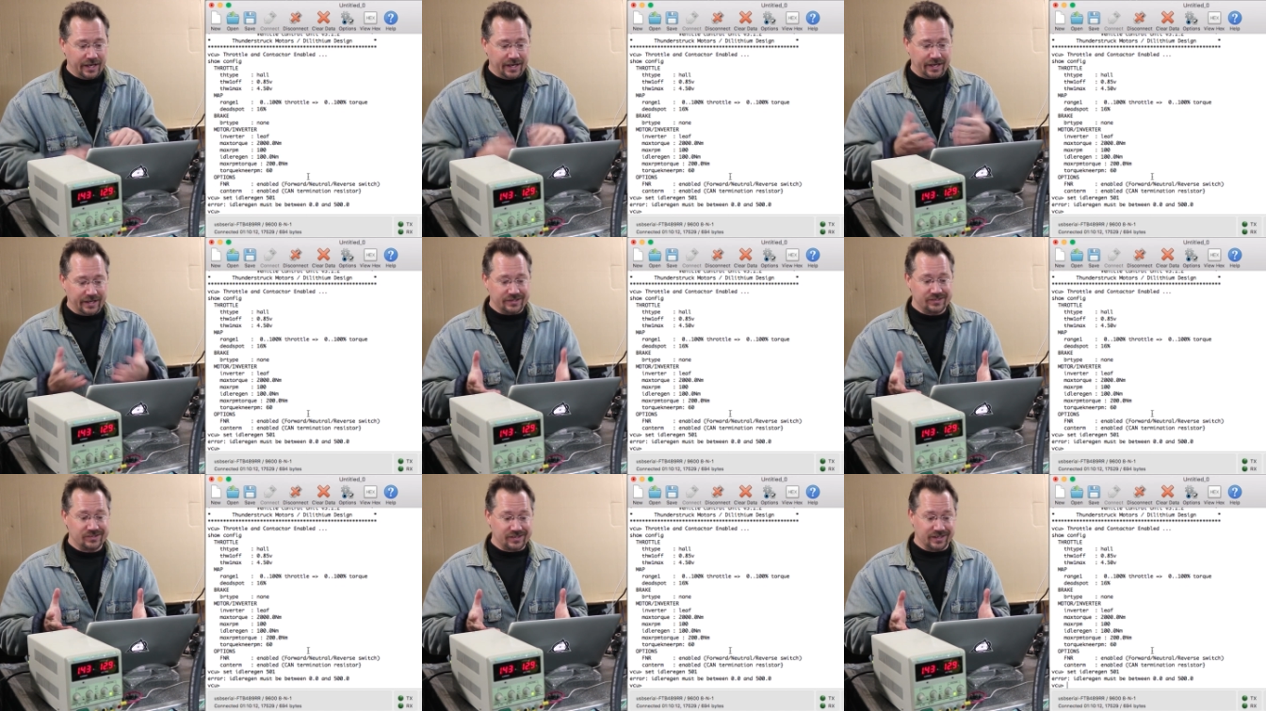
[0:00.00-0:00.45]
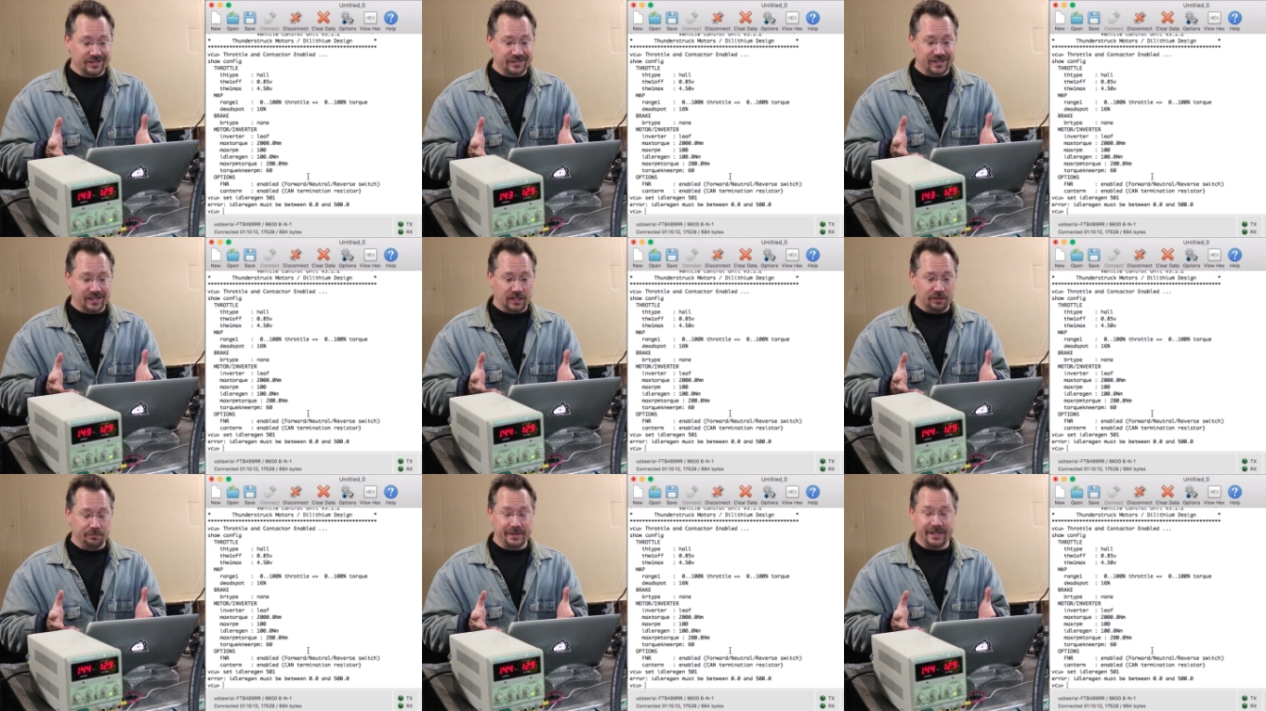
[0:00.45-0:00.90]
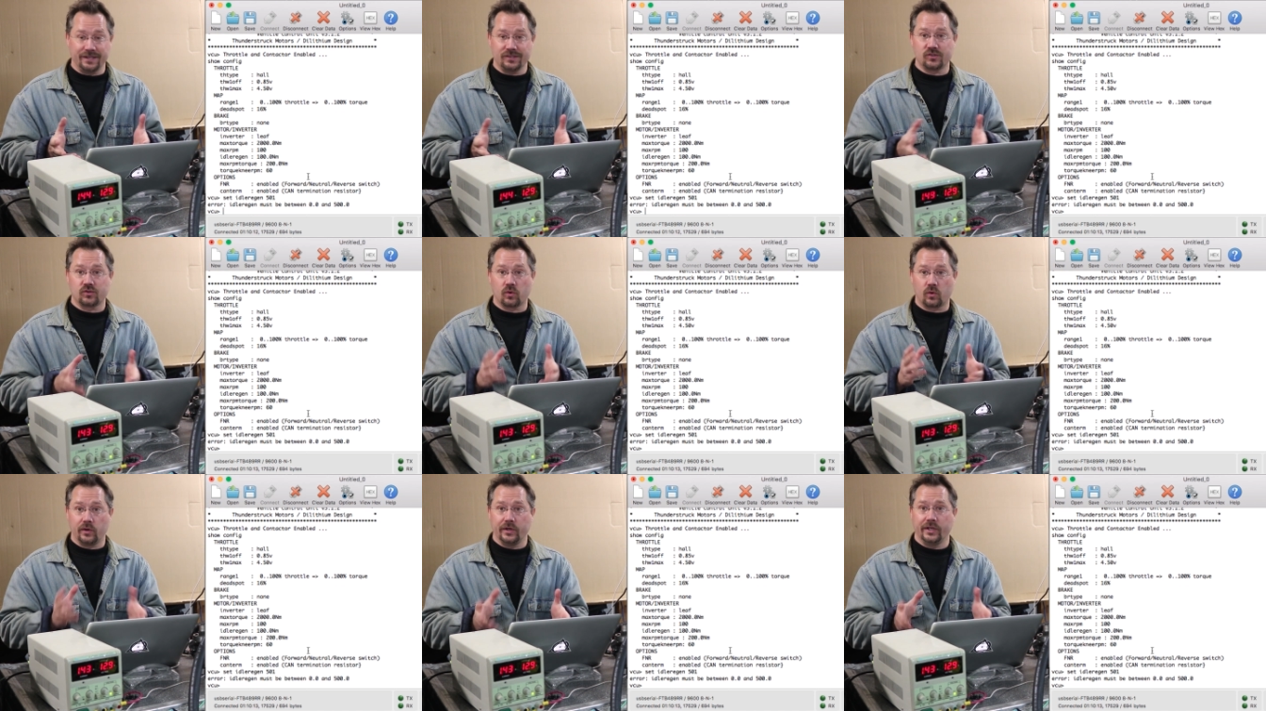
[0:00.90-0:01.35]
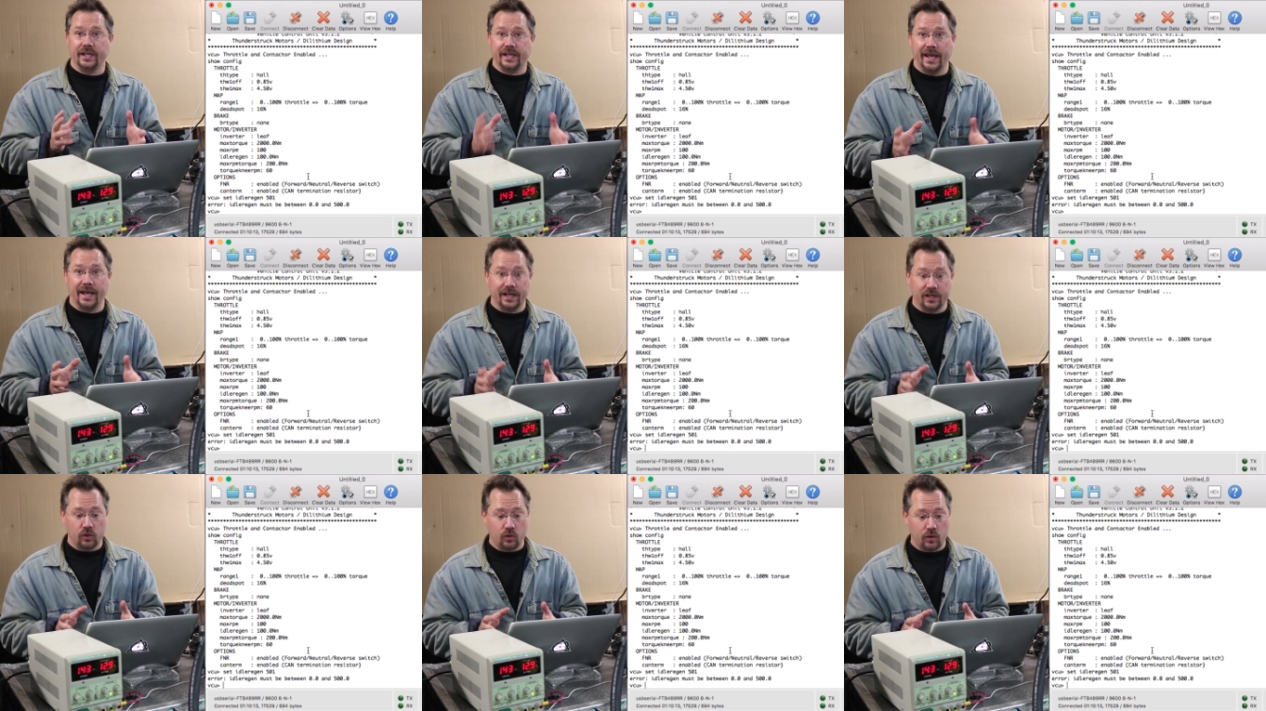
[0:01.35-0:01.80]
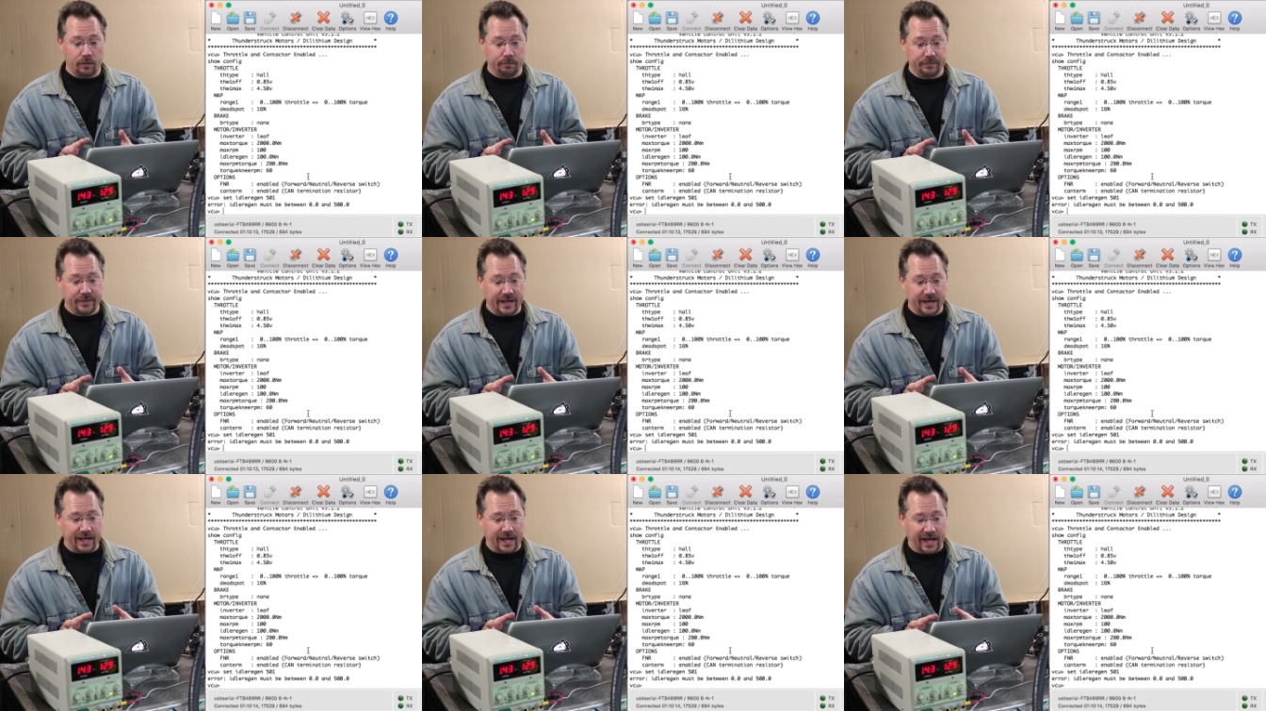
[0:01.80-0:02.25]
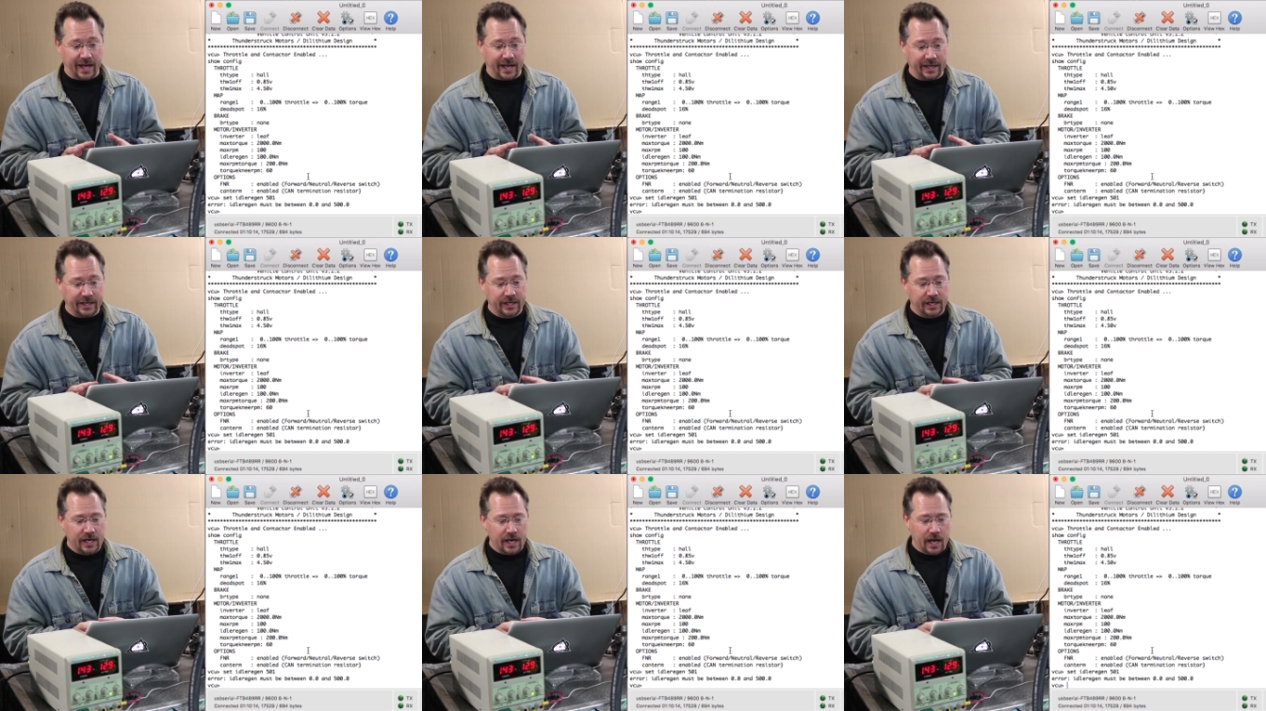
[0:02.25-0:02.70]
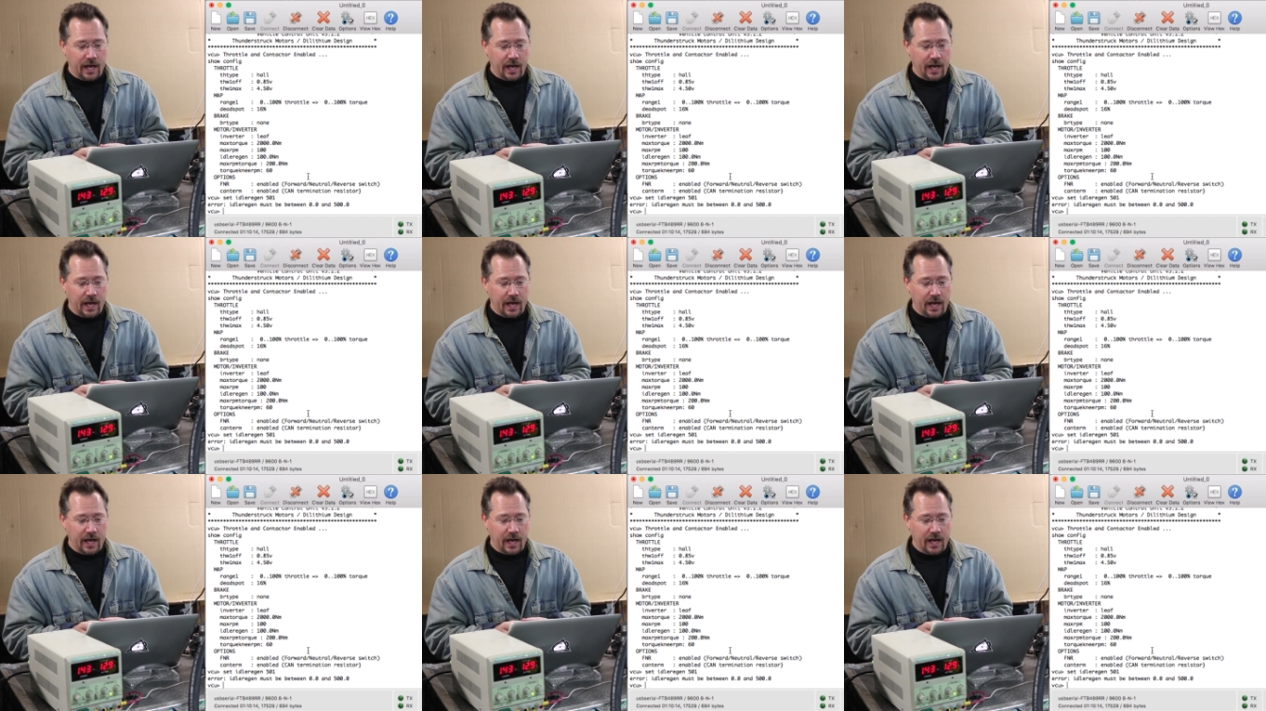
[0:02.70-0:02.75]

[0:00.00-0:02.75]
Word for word: it's going to tell me, sorry, you can't go up that high.